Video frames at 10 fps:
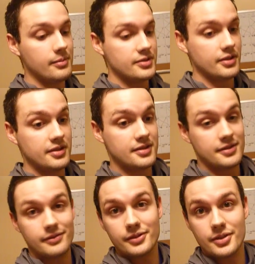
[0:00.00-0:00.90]
So this is
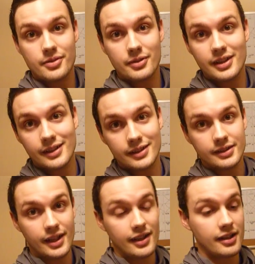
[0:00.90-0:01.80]
the first one.
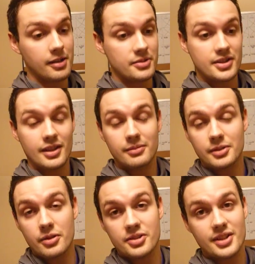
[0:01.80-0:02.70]
Just tell him
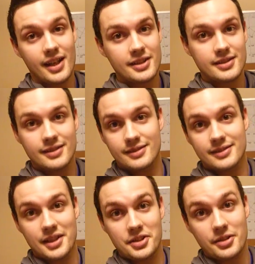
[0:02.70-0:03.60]
Coach Chaz
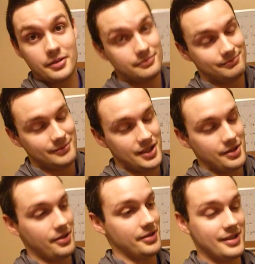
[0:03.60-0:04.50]
sent you. That's
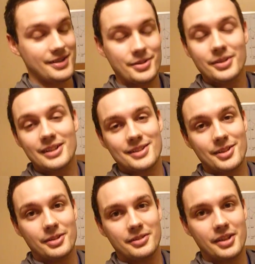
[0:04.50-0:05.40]
all there is to it.
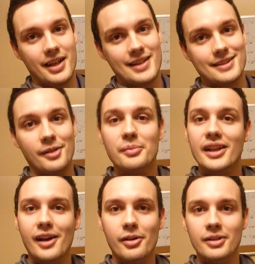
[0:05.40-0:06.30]
So you guys help me
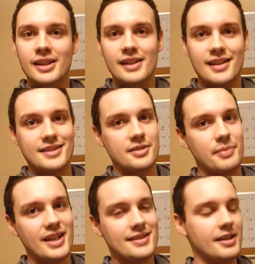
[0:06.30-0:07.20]
out. This is
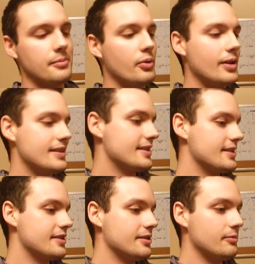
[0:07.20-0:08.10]
based on a point
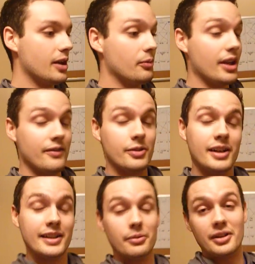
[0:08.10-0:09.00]
system. We have no
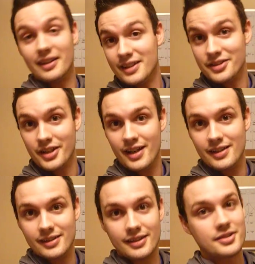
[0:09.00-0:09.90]
idea what it is
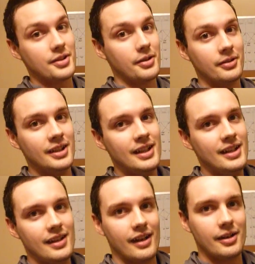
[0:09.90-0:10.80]
yet. And so
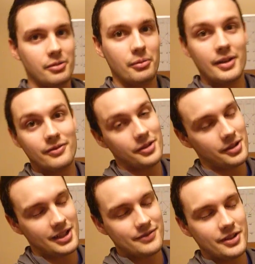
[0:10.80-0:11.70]
we're waiting for your
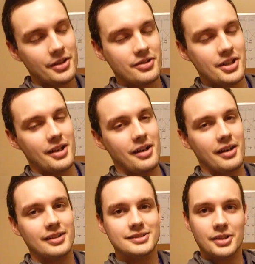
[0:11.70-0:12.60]
next video,
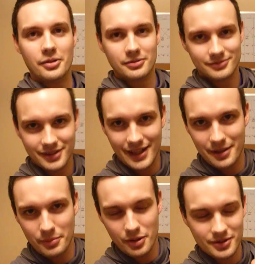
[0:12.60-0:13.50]
JR. So get
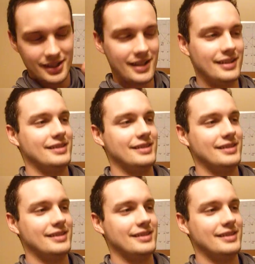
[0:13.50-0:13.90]
it posted.